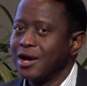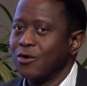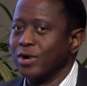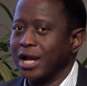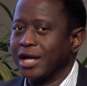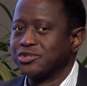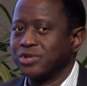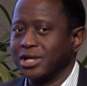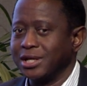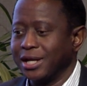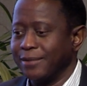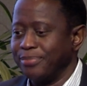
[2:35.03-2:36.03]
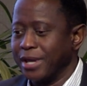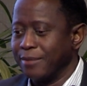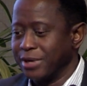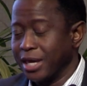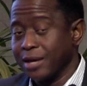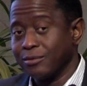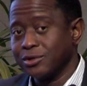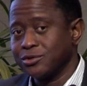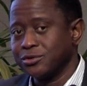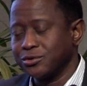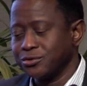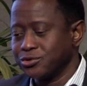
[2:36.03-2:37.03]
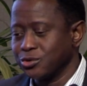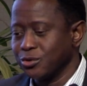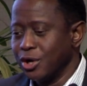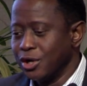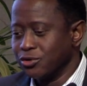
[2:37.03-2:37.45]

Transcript: will actually be able to do so.